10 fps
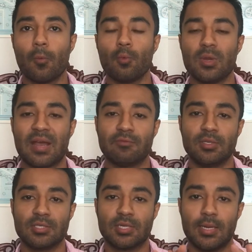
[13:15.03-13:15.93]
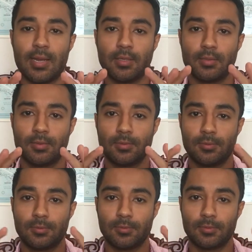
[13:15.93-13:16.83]
We have to disconnect
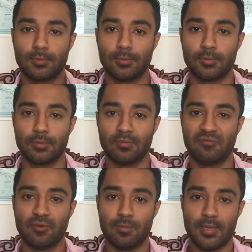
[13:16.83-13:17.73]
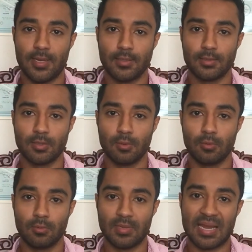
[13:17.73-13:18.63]
from that.
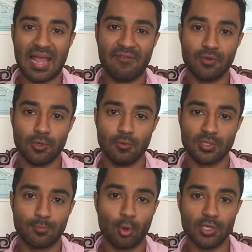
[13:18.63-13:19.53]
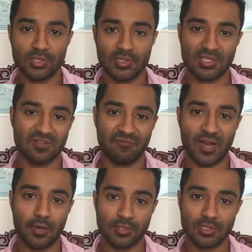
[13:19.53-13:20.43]
That avenue is poisonous. It's a
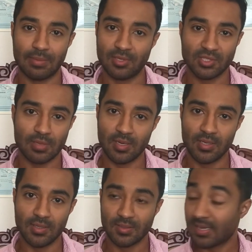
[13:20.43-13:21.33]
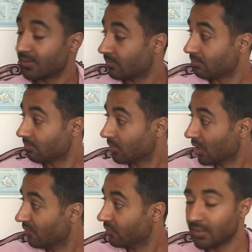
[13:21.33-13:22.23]
virus. MSM media, that
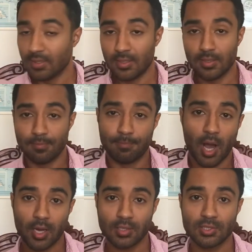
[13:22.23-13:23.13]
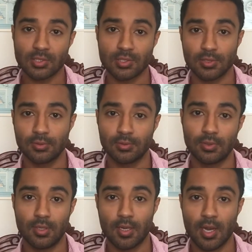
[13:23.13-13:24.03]
lovely box
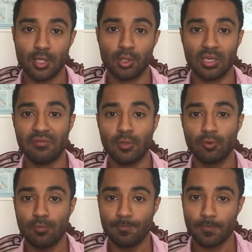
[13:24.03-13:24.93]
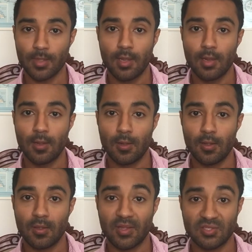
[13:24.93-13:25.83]
in your living room,
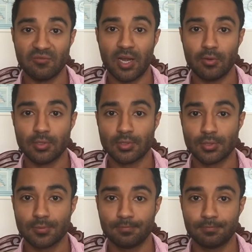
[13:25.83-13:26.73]
that's a virus.